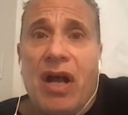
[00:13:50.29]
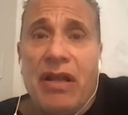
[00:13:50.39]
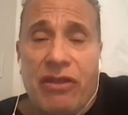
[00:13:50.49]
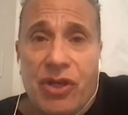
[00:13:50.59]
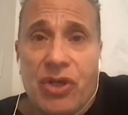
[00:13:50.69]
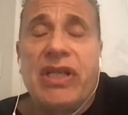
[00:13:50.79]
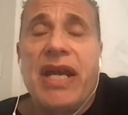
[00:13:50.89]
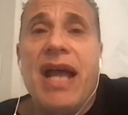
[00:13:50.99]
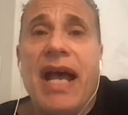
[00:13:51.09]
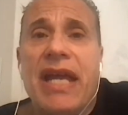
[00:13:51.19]
on
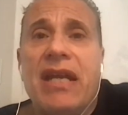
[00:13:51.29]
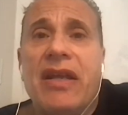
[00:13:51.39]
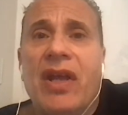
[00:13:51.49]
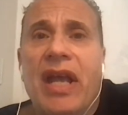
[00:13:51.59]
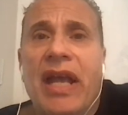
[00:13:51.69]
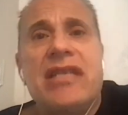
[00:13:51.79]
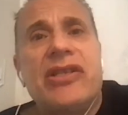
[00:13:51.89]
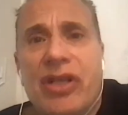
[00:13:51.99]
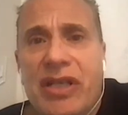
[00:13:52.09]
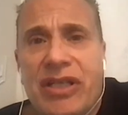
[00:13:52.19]
Thursday night is
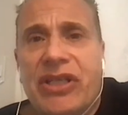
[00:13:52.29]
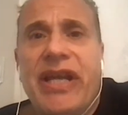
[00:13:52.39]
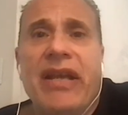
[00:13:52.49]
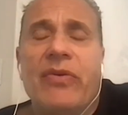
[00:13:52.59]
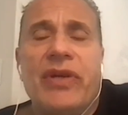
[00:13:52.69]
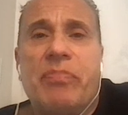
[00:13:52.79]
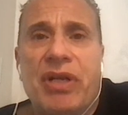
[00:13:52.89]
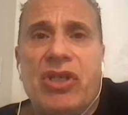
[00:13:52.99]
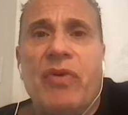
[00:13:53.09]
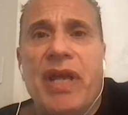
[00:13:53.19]
to distinguish
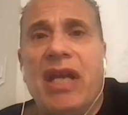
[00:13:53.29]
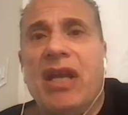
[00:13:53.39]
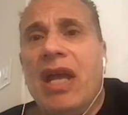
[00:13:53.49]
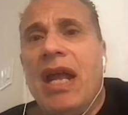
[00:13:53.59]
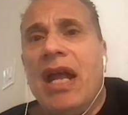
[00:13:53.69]
between